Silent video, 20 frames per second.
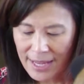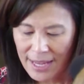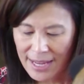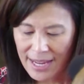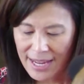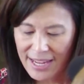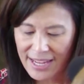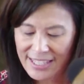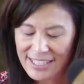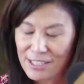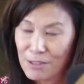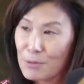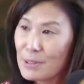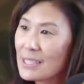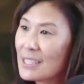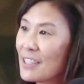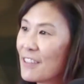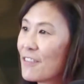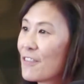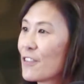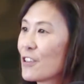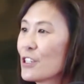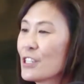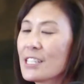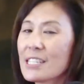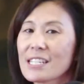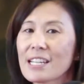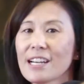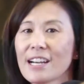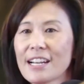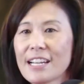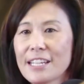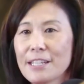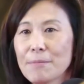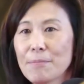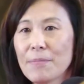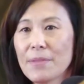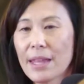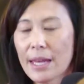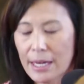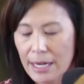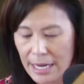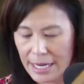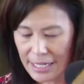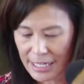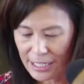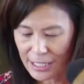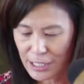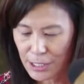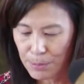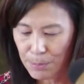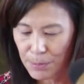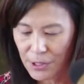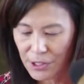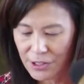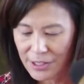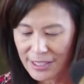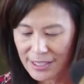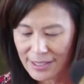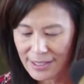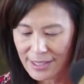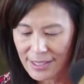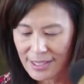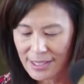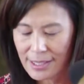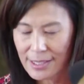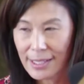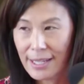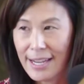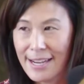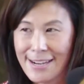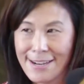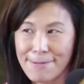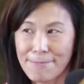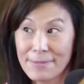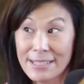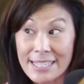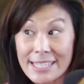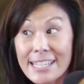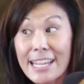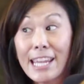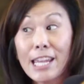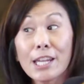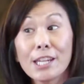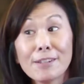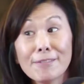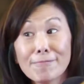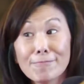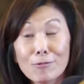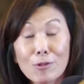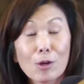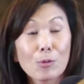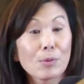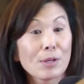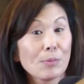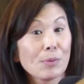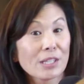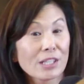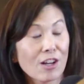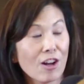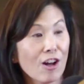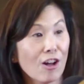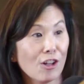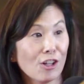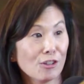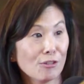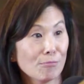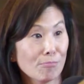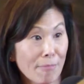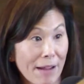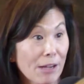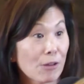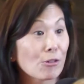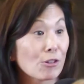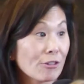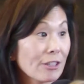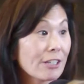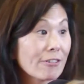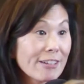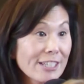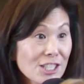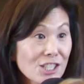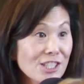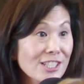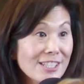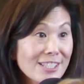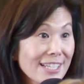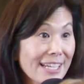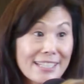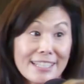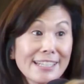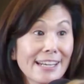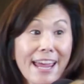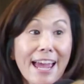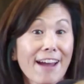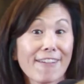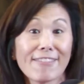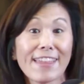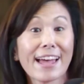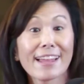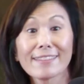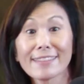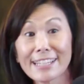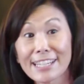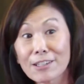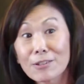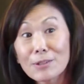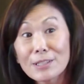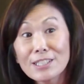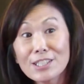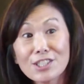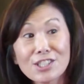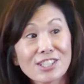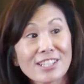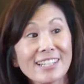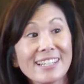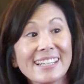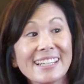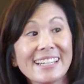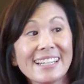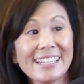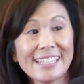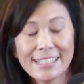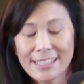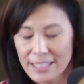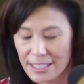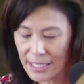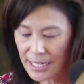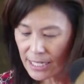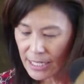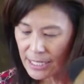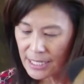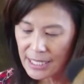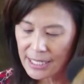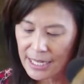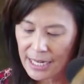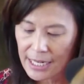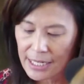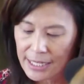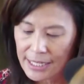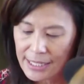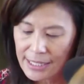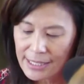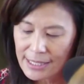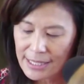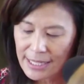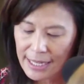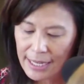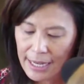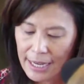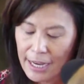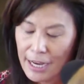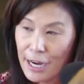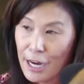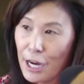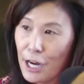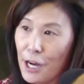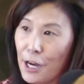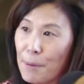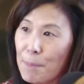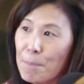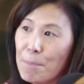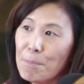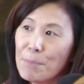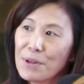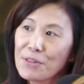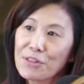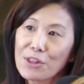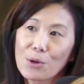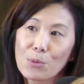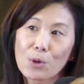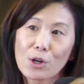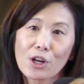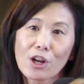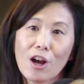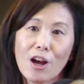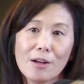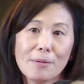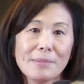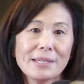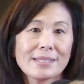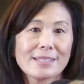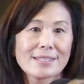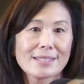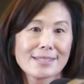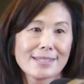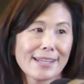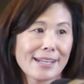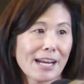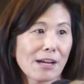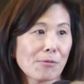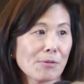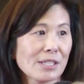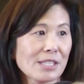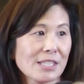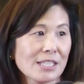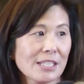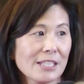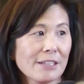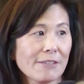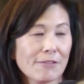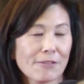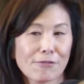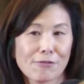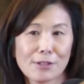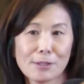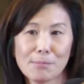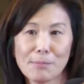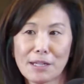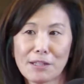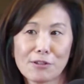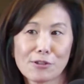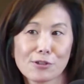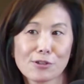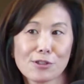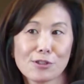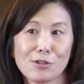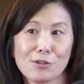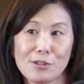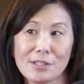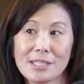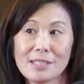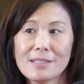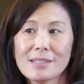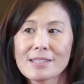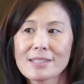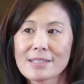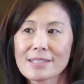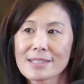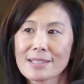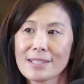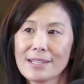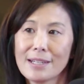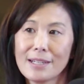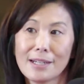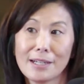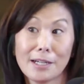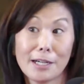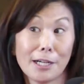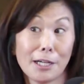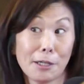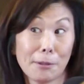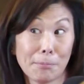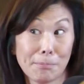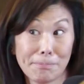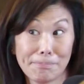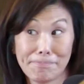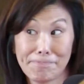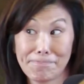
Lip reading: And it was the first time that I experienced today what we would call microaggressions. I didn't have that language in the 1980s. But there were comments that I received from other students, I